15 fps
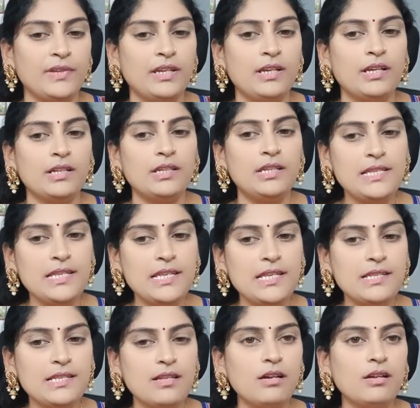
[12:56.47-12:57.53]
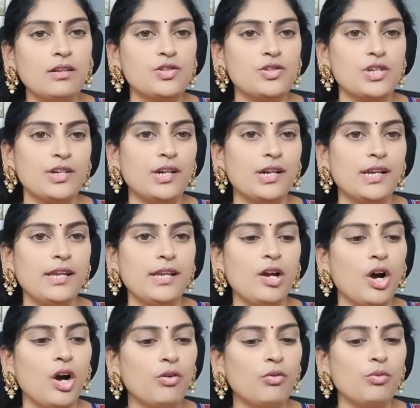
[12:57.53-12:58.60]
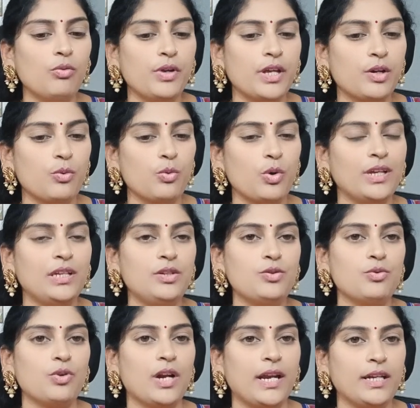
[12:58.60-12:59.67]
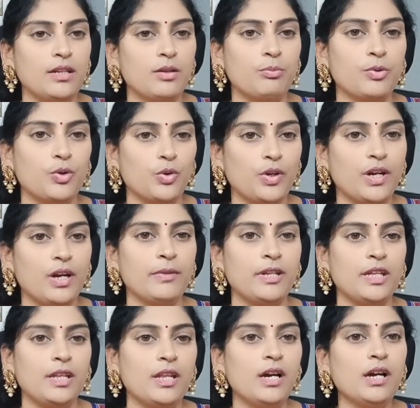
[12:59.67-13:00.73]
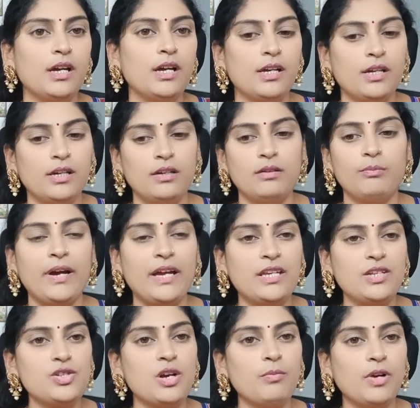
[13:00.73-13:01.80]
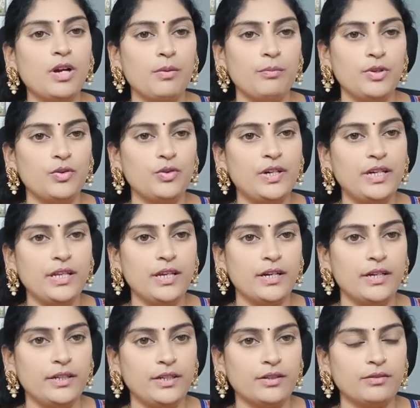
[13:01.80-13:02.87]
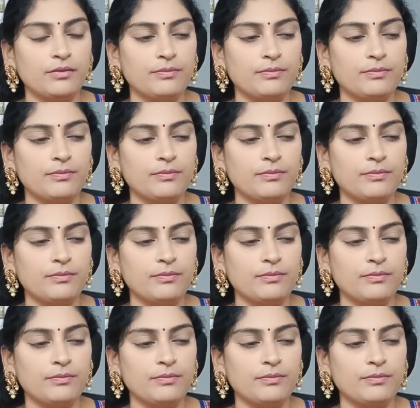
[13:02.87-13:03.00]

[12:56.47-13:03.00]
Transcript: This is the generally how we are going to write the program in the Pycharm community editor.